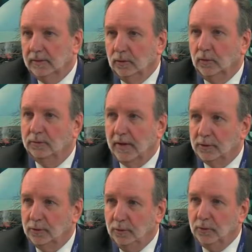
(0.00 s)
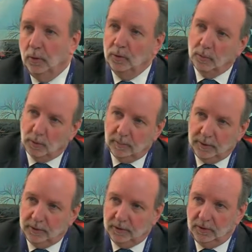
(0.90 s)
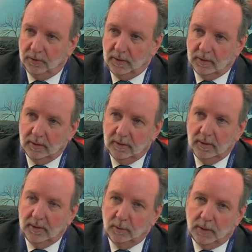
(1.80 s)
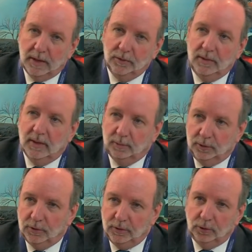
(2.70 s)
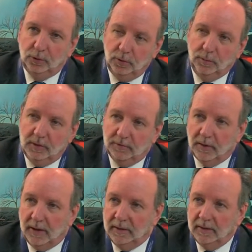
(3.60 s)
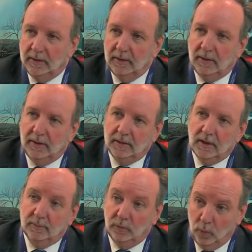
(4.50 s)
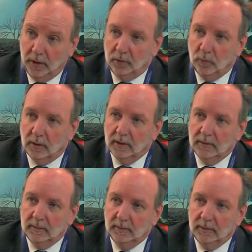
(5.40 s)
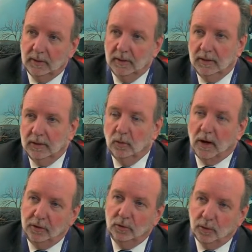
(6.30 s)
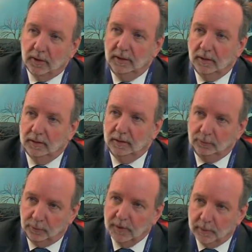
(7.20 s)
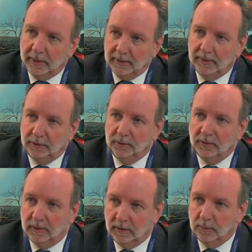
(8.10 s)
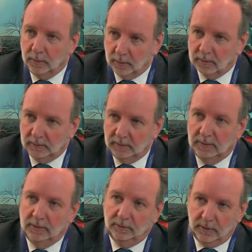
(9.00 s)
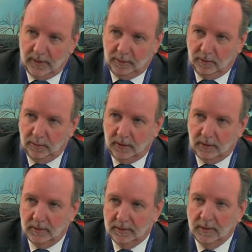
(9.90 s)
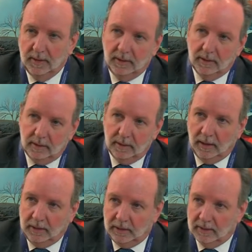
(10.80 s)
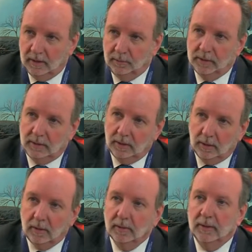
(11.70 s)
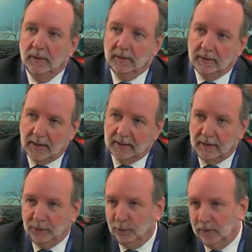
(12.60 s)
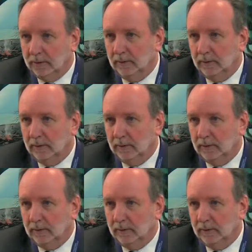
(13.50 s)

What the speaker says: So the faster you go, the more ambitious you are. But actually, ambition should be defined in terms of where you work. So are you working on the fundamental issues that are important for capital markets, like insolvency law, taxation,